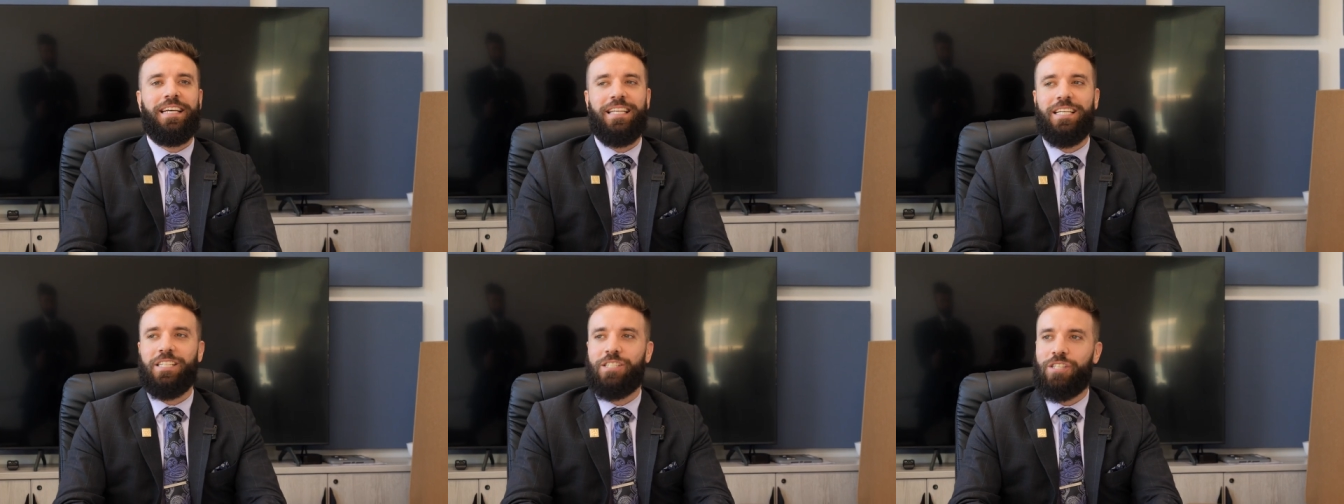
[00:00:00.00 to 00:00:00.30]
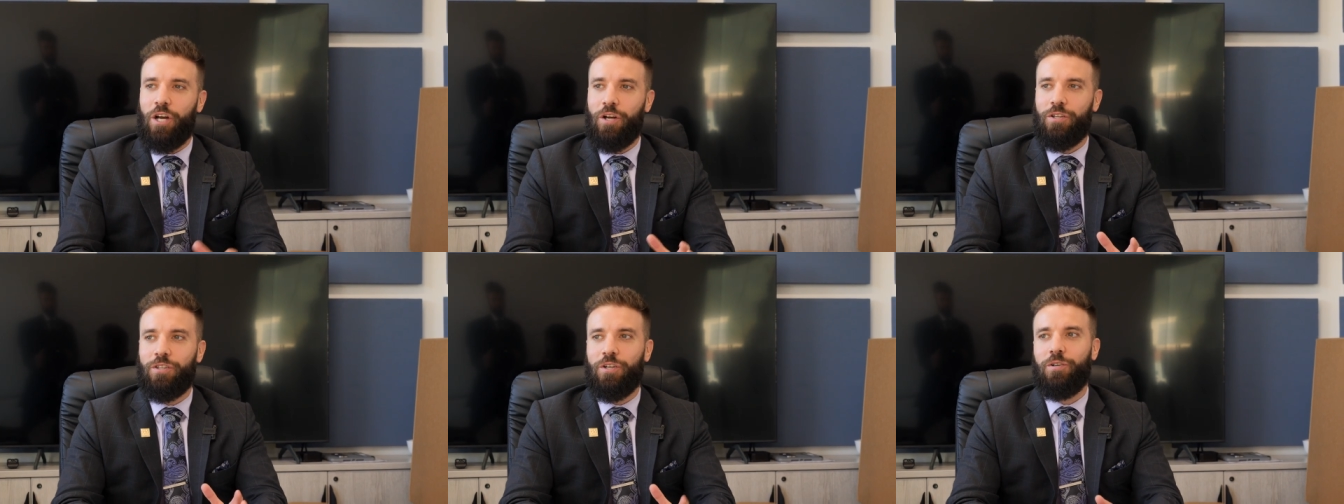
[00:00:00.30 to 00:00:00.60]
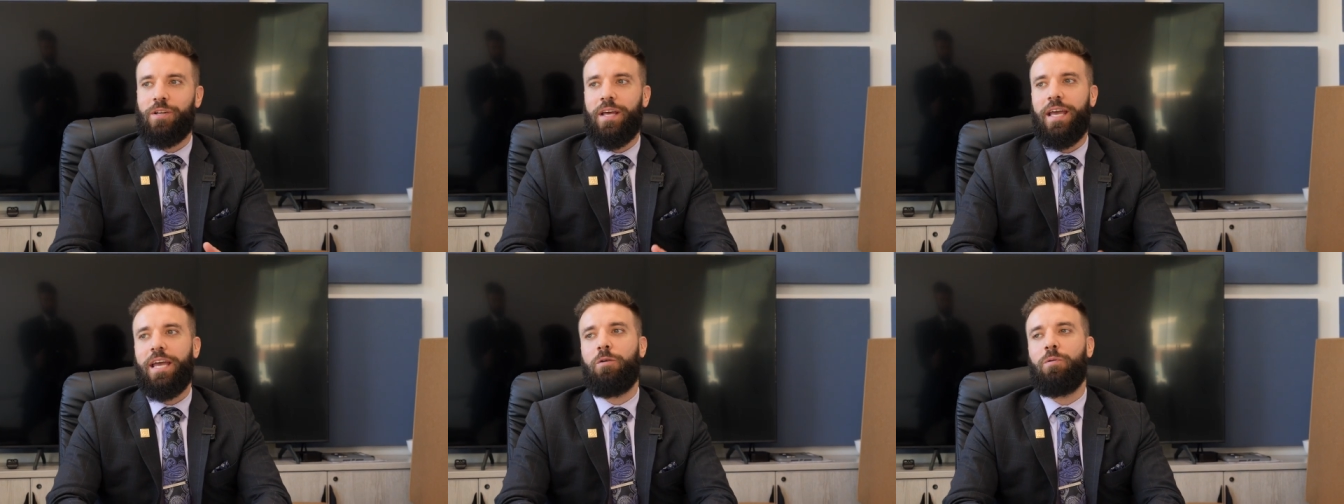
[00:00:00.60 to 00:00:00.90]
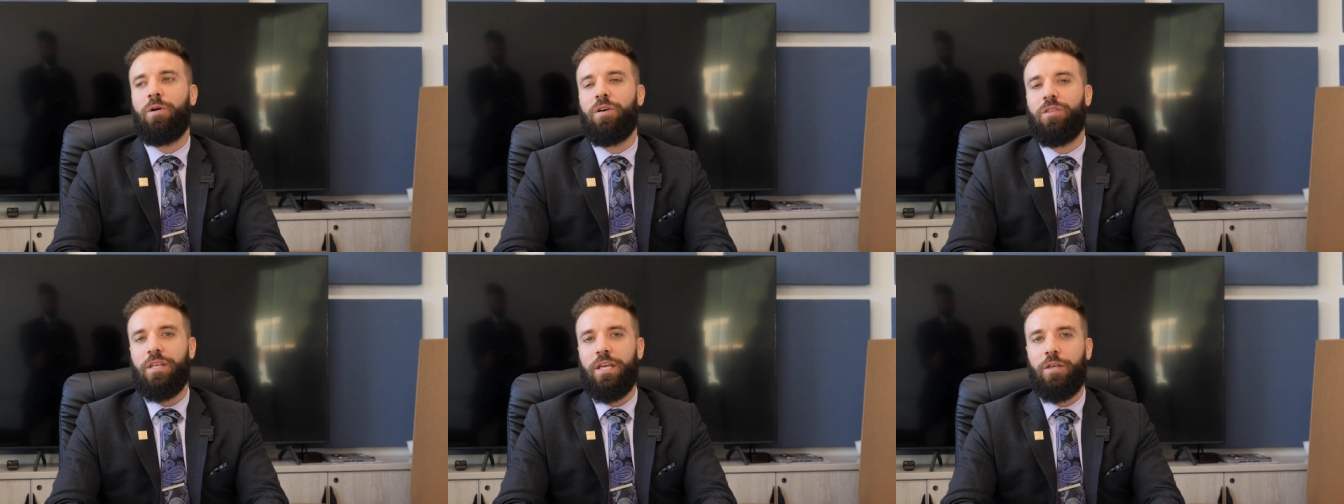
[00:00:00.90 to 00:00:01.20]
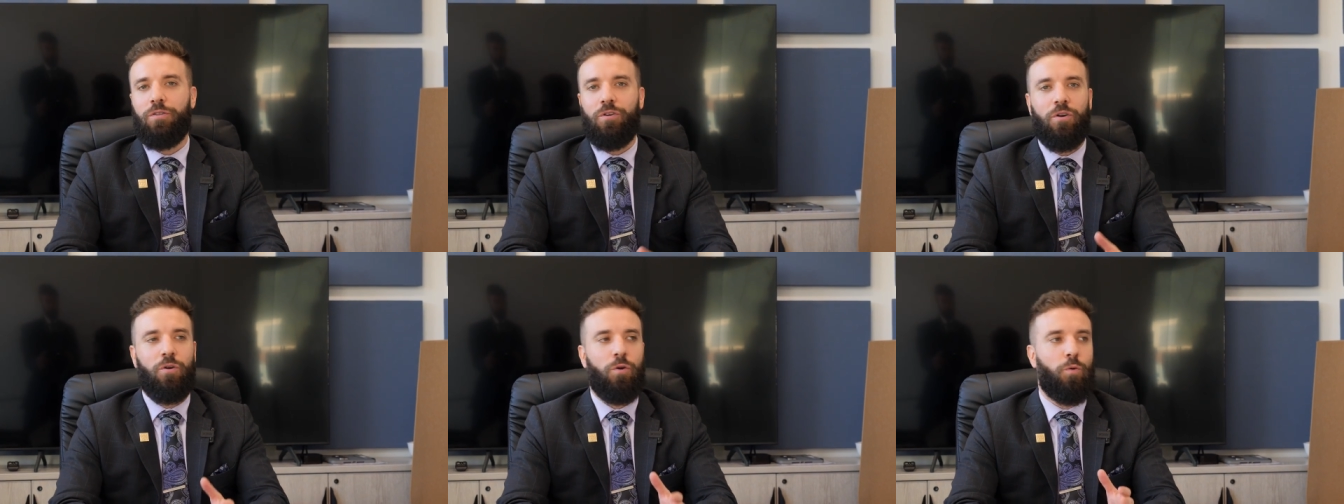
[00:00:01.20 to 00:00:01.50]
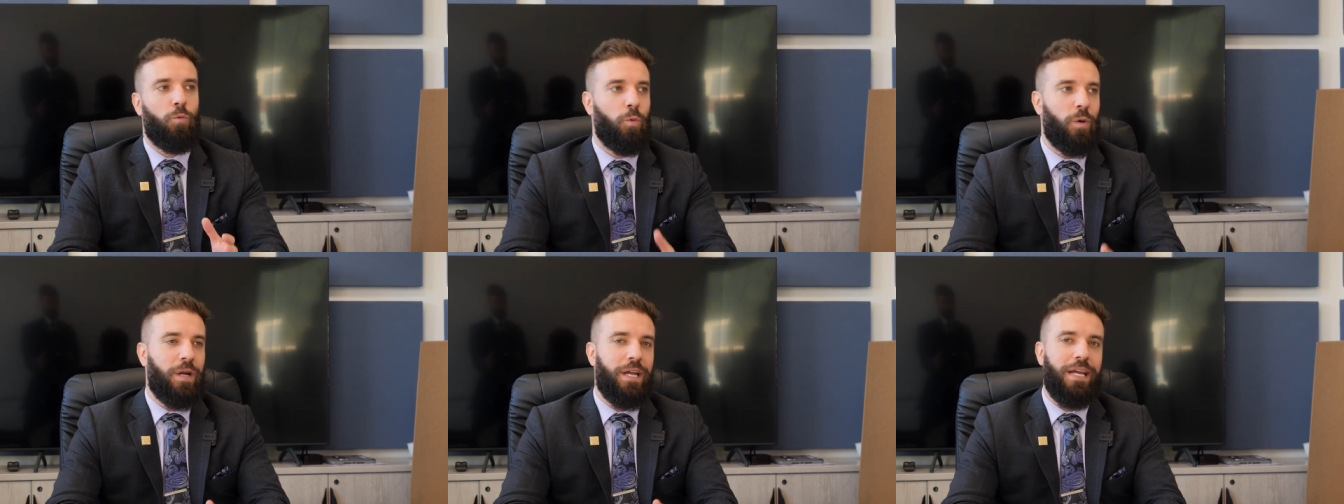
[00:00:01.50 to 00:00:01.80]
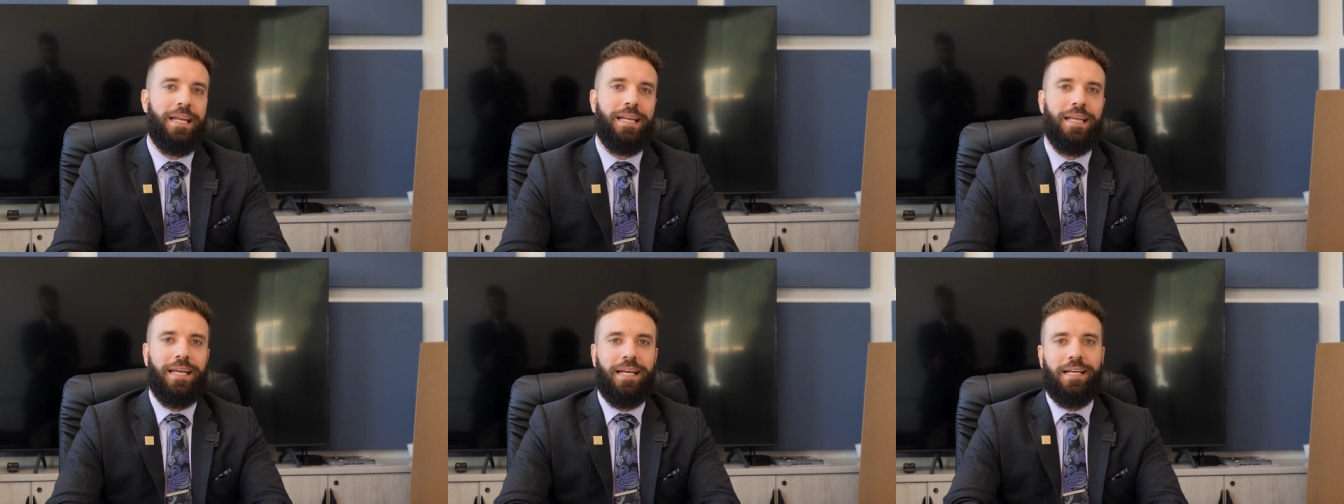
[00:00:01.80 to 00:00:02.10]
They start their day with either
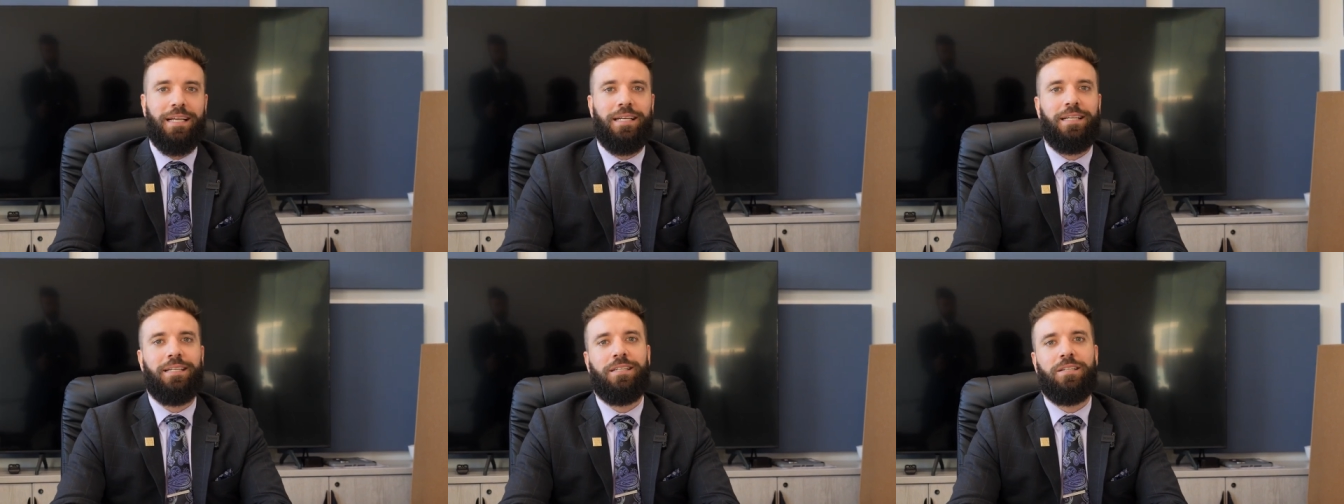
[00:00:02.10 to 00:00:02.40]
reading,